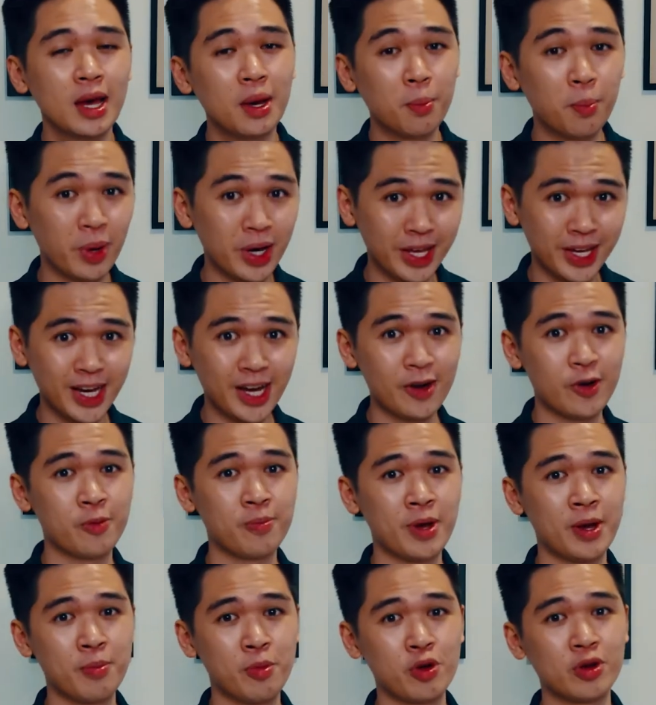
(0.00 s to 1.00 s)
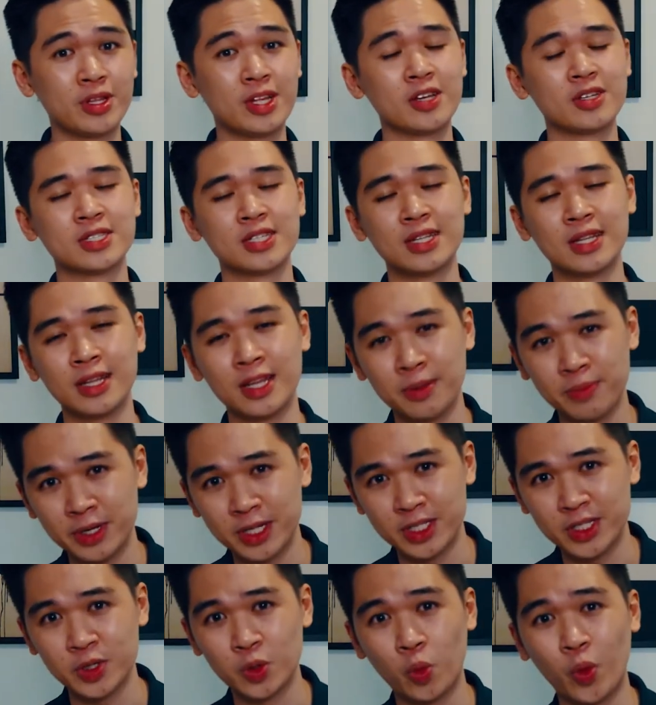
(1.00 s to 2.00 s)
But you gotta remember there's a limit
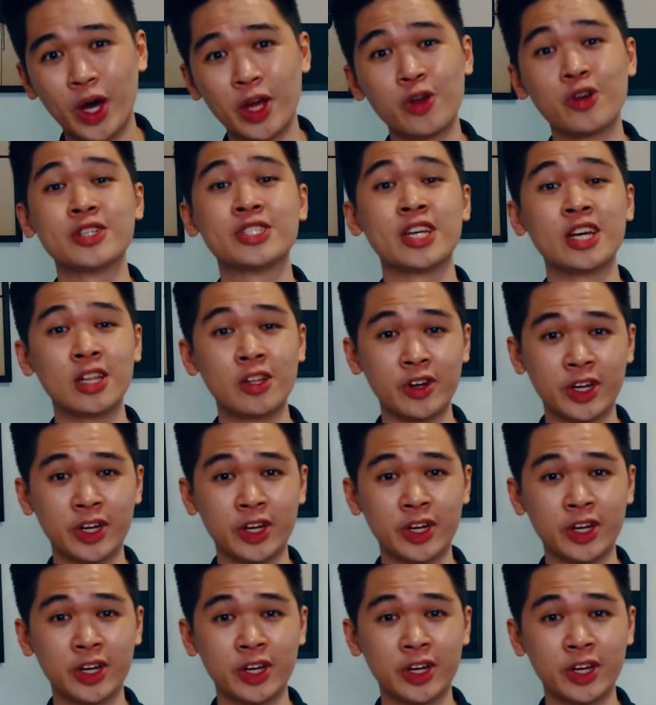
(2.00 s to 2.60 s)
to what your tailor